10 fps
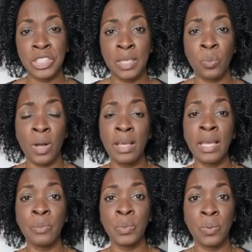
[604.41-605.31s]
And why I
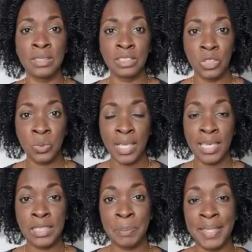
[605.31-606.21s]
would want to do that
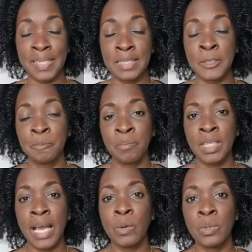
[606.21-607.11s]
is because
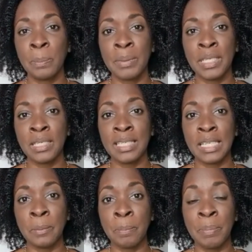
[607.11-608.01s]
I would be
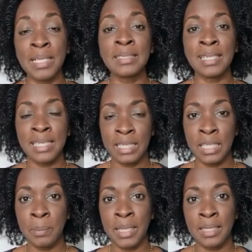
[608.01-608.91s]
building an
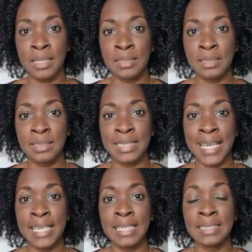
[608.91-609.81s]
email list,
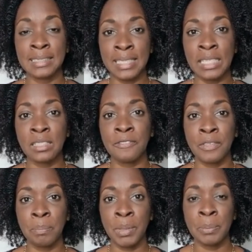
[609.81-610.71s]
getting data
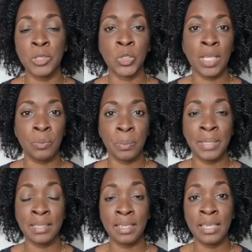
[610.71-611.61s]
from people. So that would be
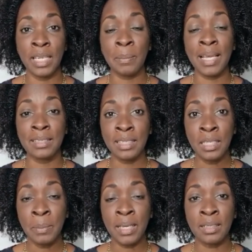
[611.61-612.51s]
their name and
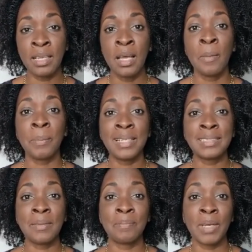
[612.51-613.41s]
email. Plus,
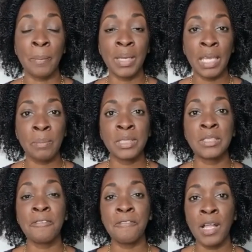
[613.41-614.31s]
I'm, I'm able to
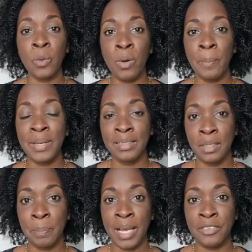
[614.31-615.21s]
follow up in the
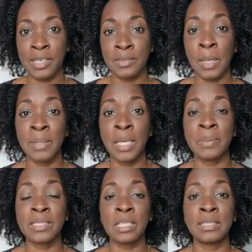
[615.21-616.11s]
background. I'm able
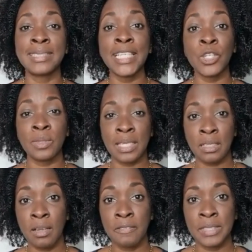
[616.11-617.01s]
to continue that
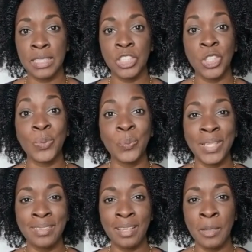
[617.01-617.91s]
conversation
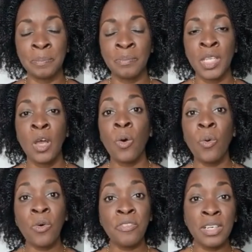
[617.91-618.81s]
with them
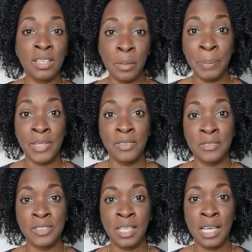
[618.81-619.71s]
over a period
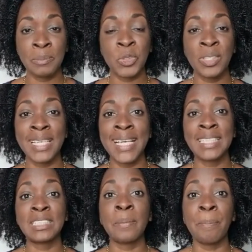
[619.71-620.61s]
of time so they
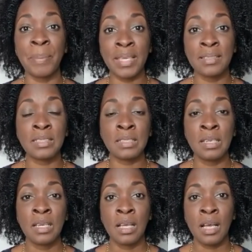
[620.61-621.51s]
get to build
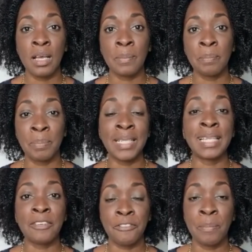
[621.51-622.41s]
um, build
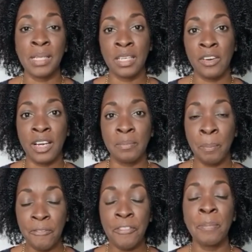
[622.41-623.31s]
that familiar
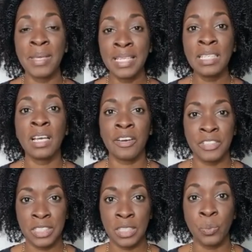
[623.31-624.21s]

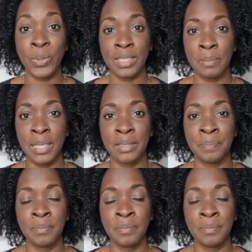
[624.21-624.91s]
familiarity with me.